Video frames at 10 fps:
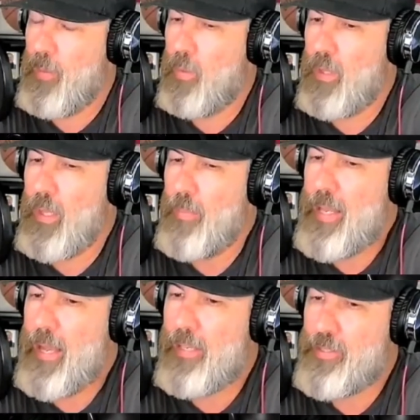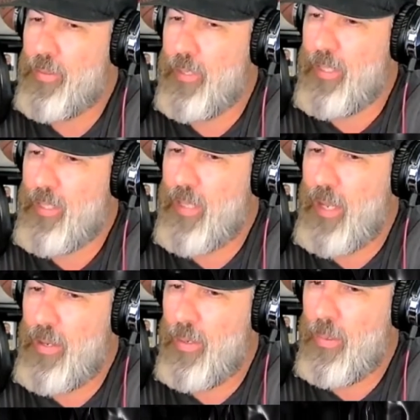Well, let me ask you this, because
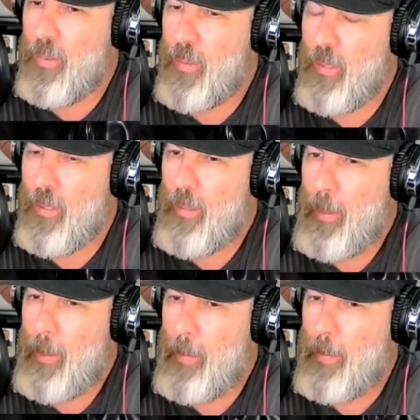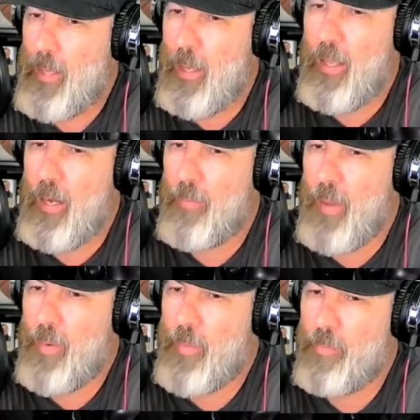I know, and I'm
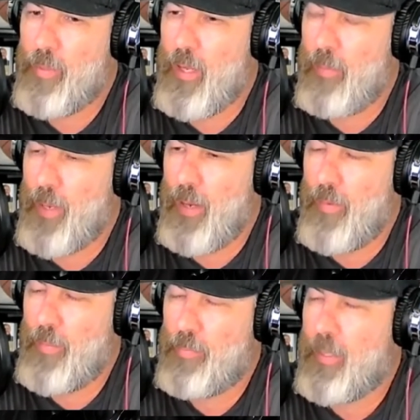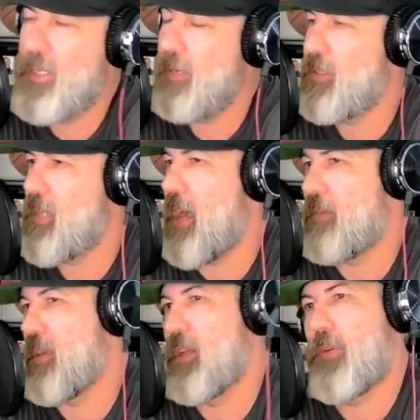going to be blunt about it. I'm going to play devil's
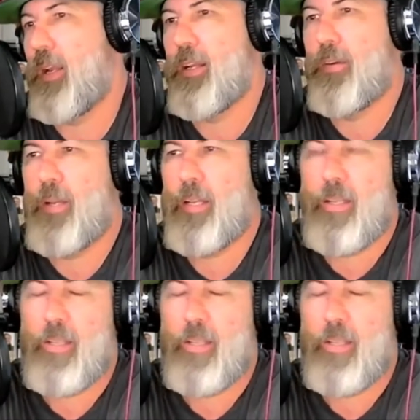advocate right here, right?